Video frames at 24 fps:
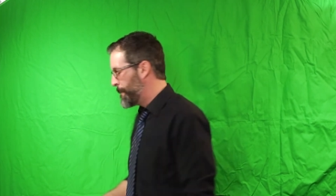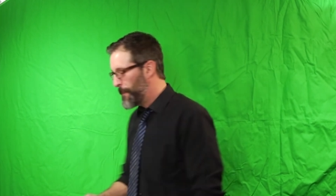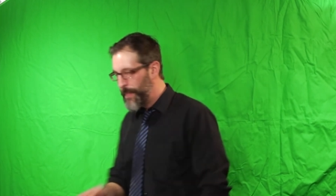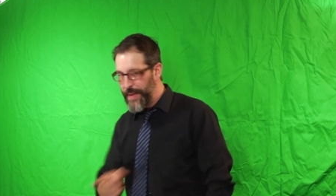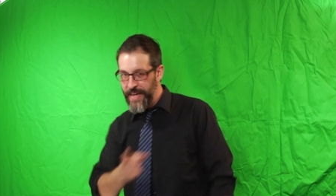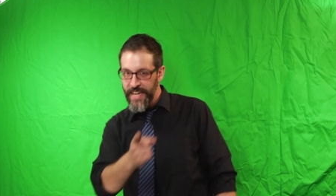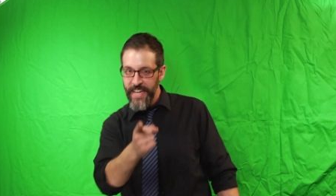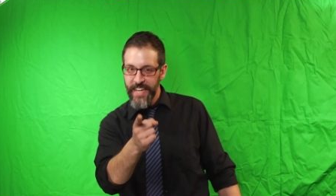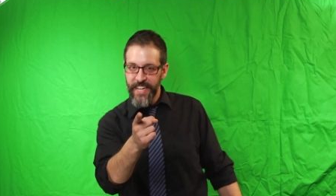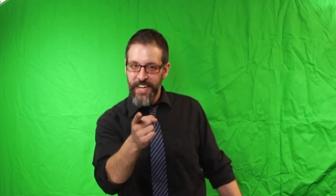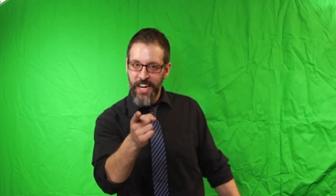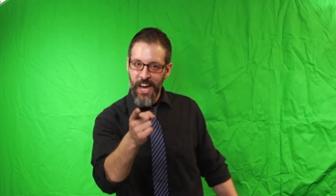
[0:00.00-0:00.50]

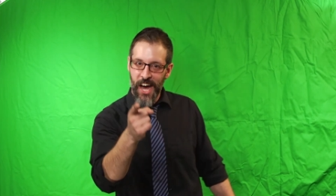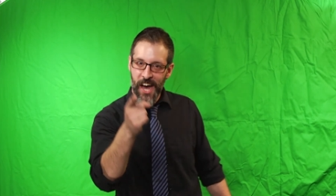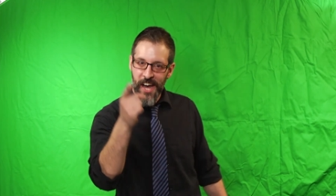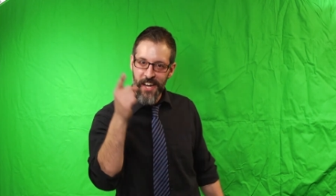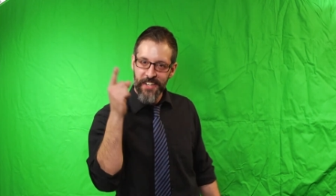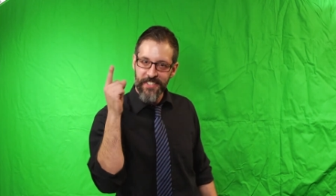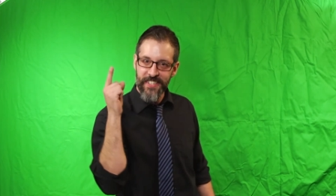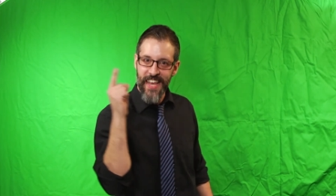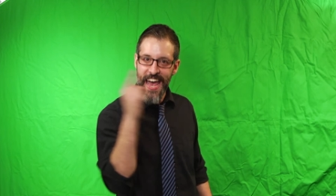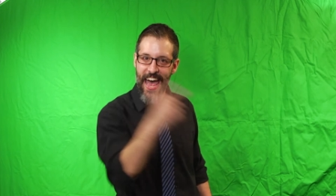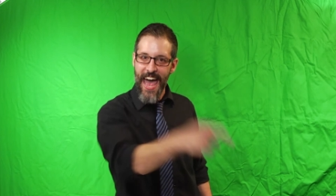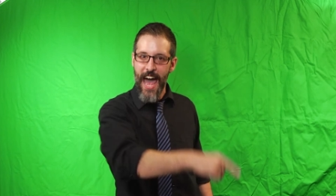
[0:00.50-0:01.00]

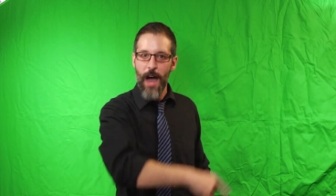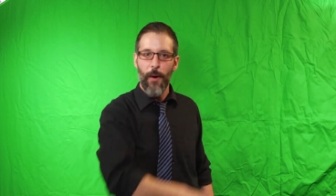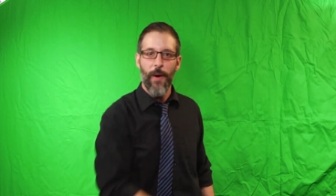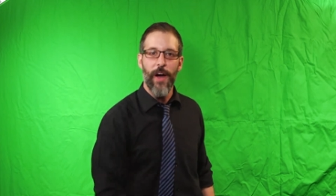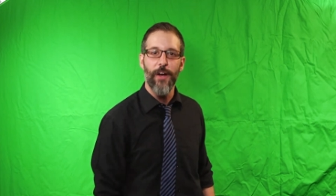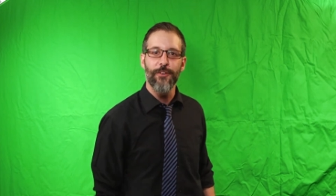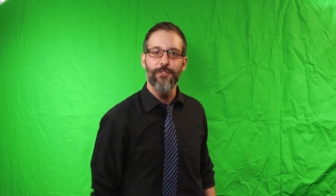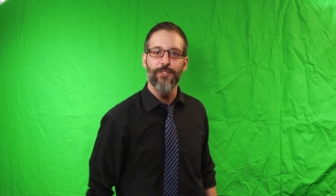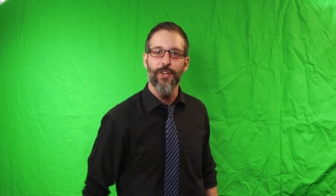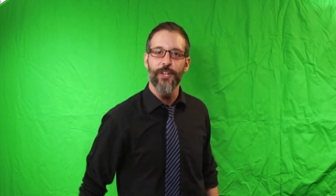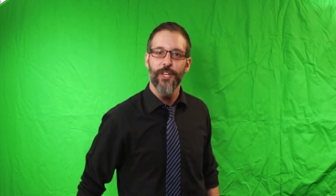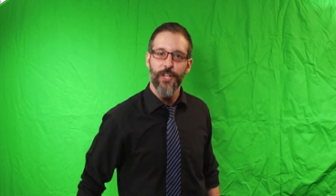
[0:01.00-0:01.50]
Because how
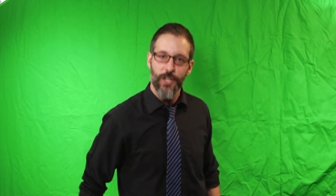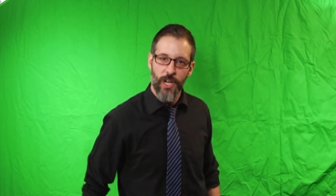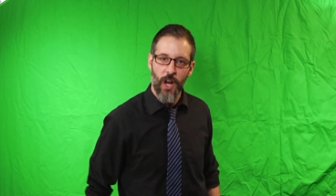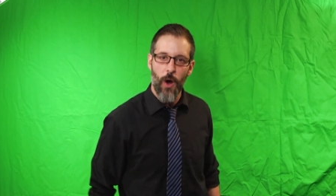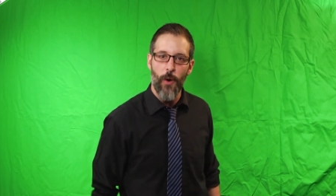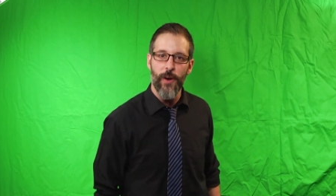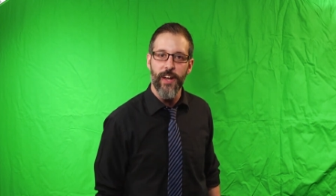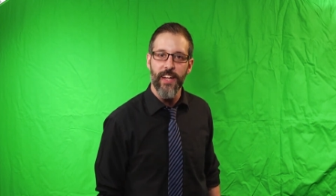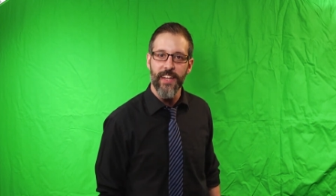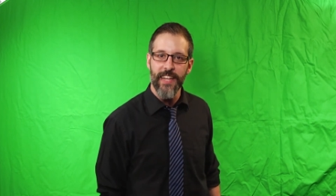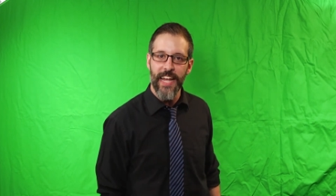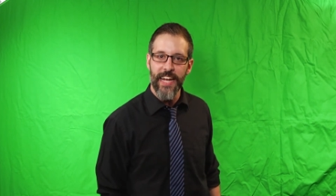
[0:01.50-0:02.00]
else are you
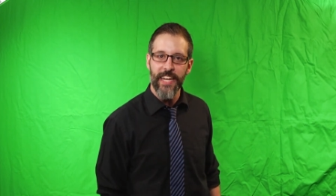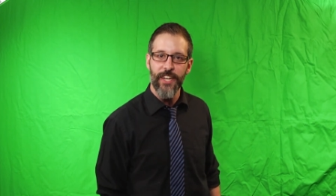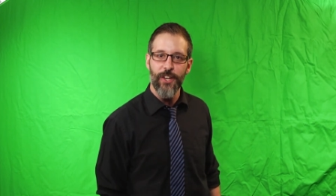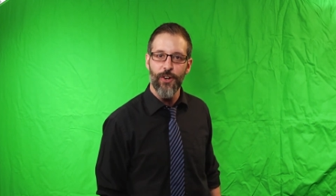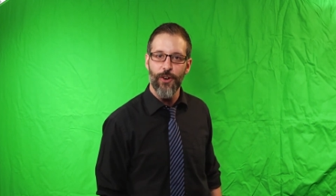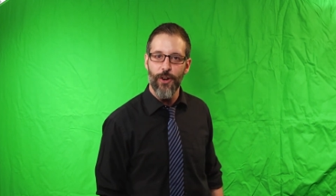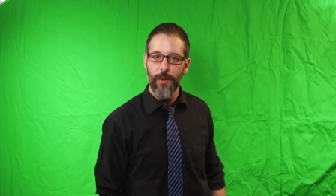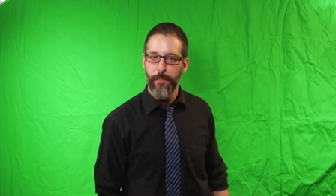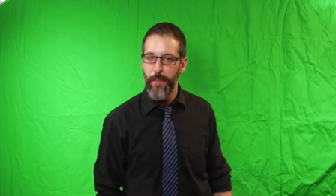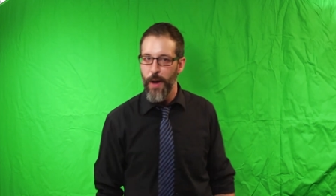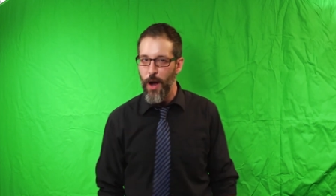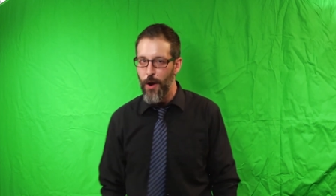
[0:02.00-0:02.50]
going to let
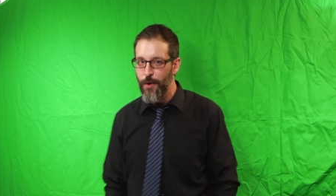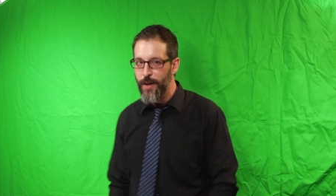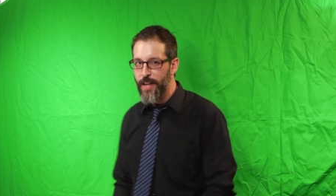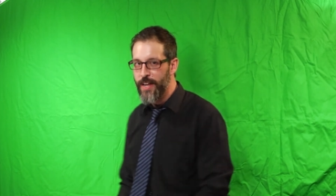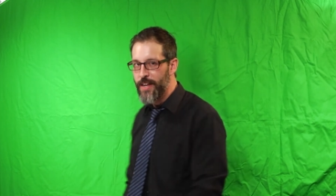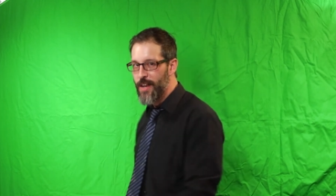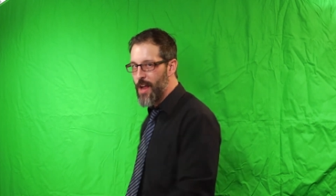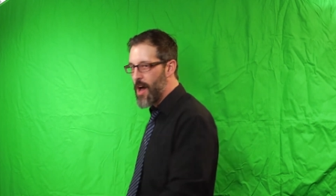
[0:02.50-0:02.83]
your opponent